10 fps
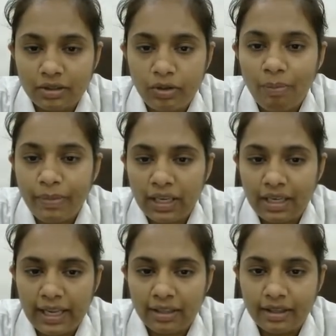
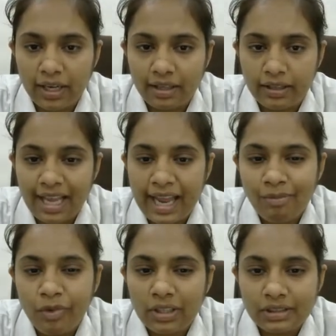coping like that, I
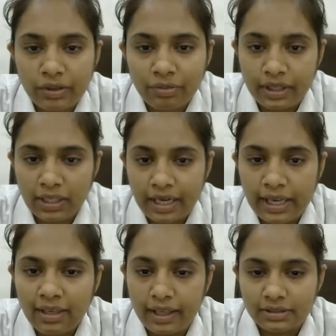am not suffering
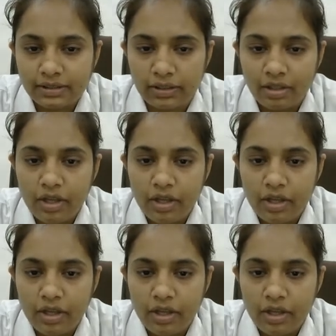like cancer.